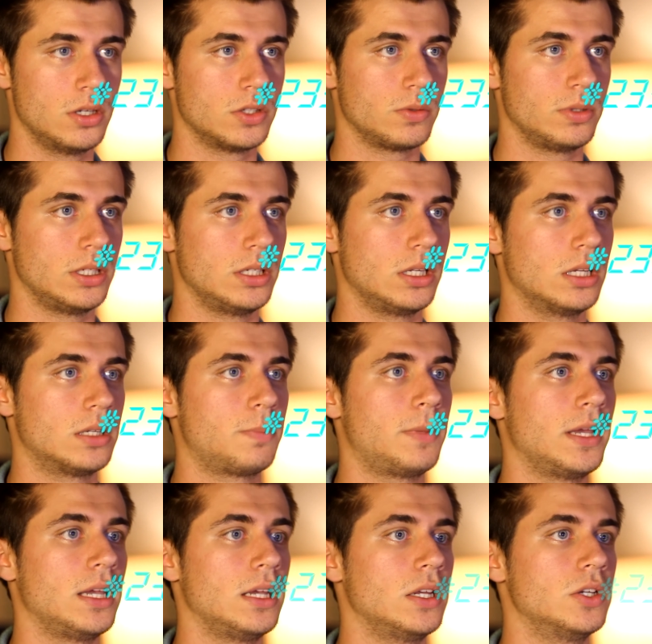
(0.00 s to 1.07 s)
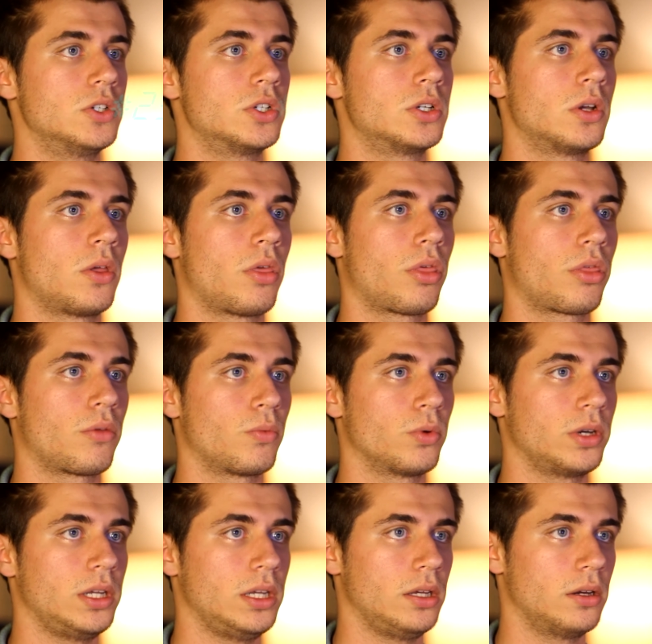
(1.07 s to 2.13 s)
So we need to get to page
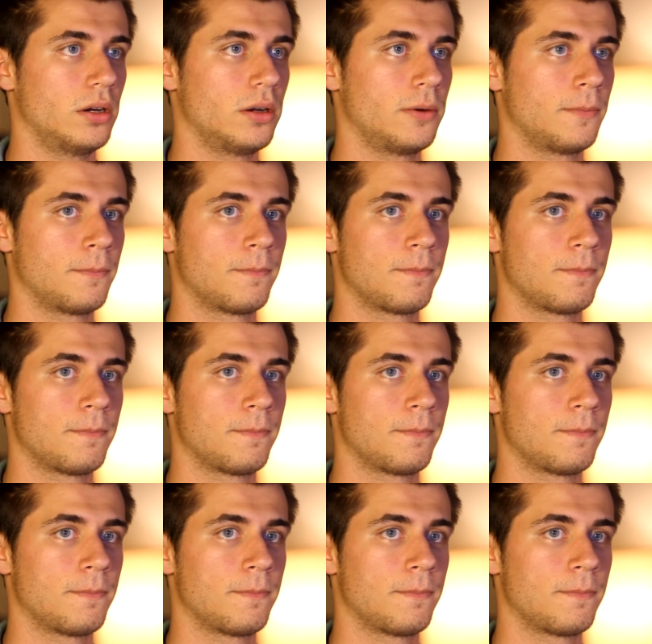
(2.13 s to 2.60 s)
3 here.